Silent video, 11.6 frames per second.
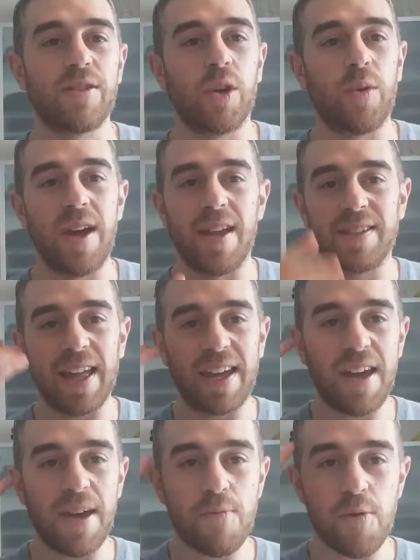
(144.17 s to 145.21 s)
So it's
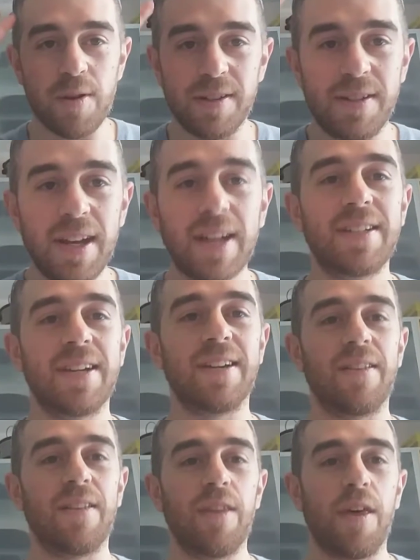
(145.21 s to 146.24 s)
like he
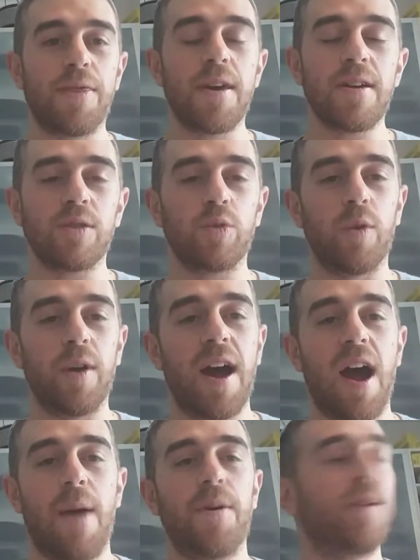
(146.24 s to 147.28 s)
predicted things would
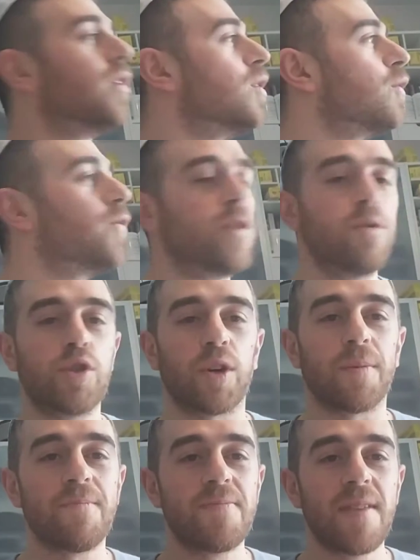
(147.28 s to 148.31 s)
happen in the
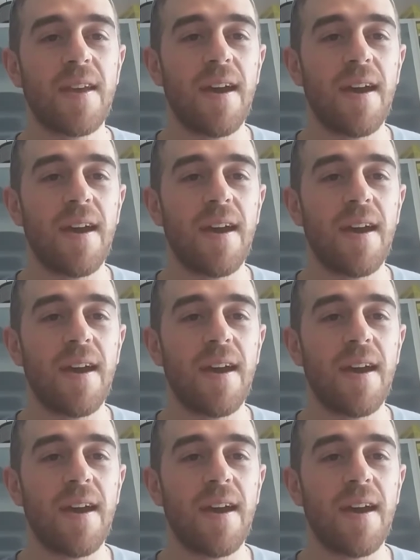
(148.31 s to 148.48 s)
future.